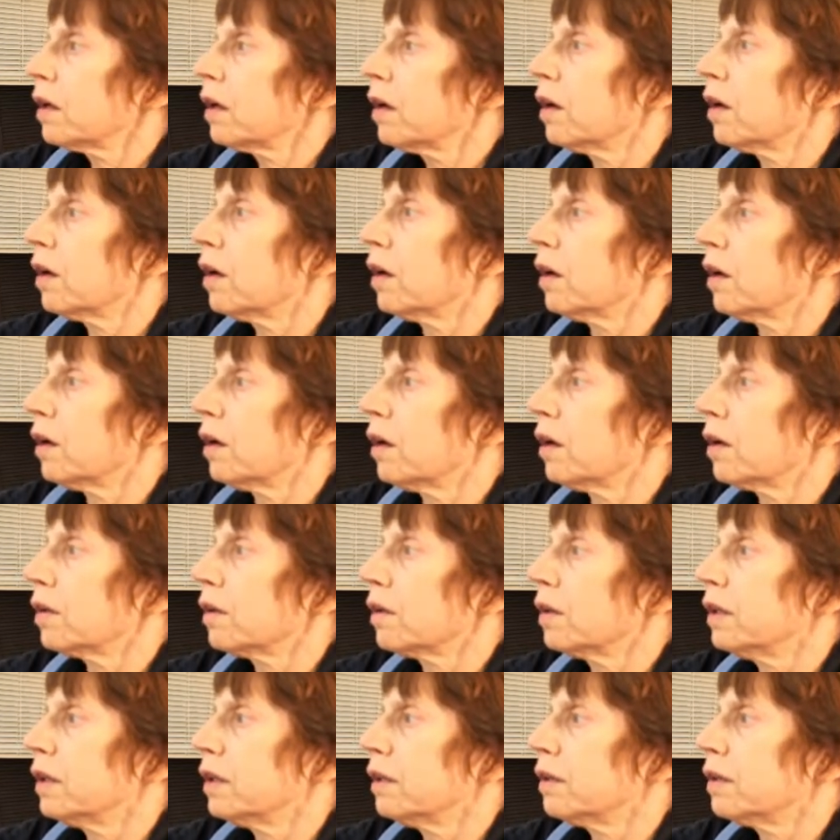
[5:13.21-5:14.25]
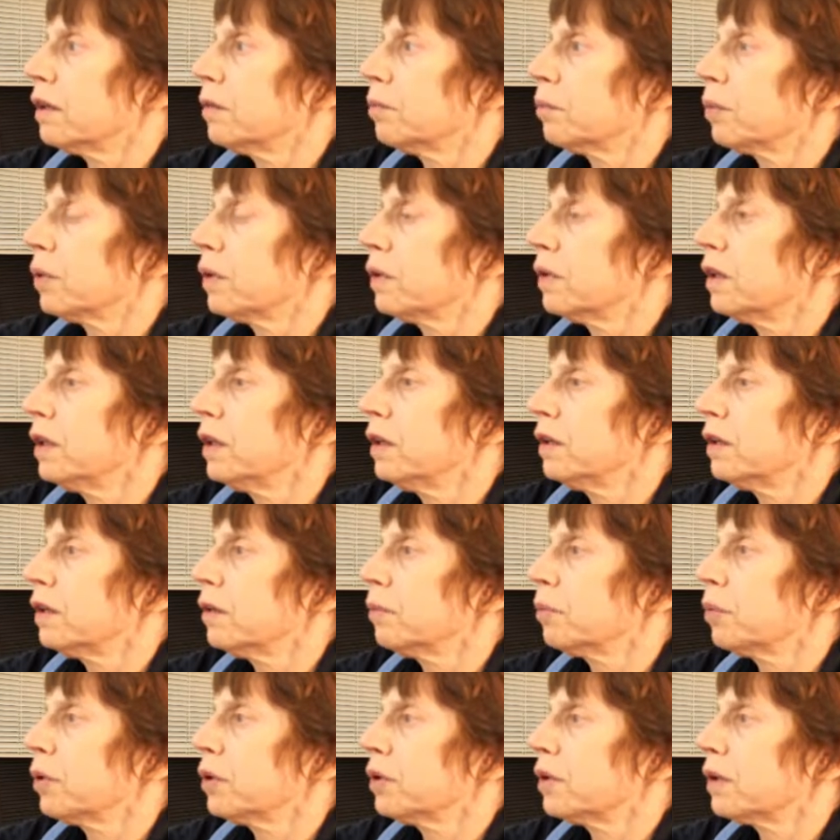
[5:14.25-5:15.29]
these
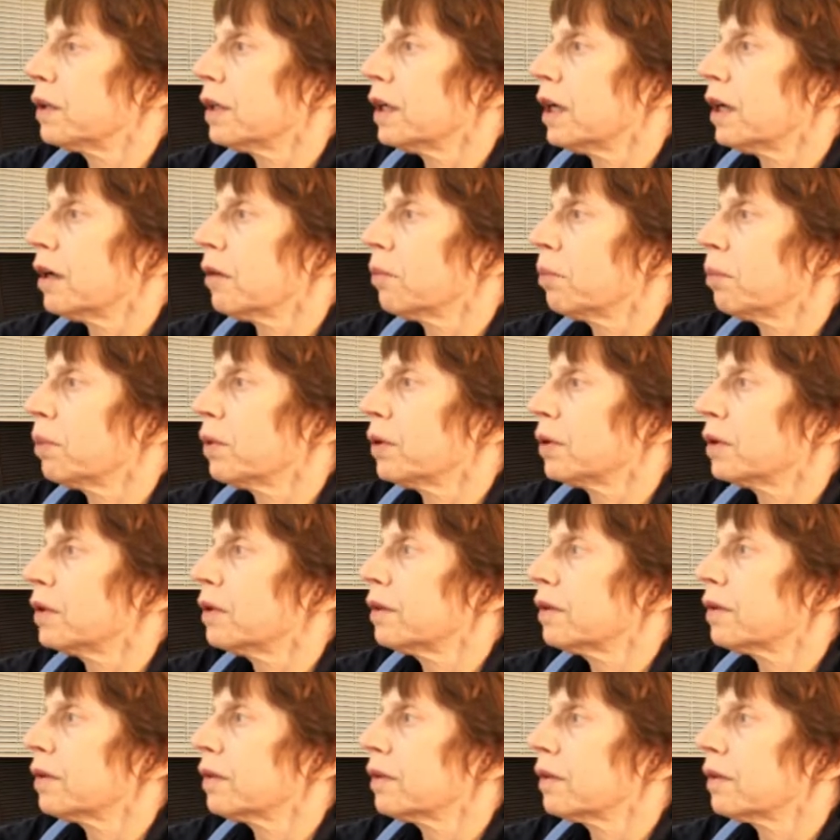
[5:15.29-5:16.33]
inputs and outputs,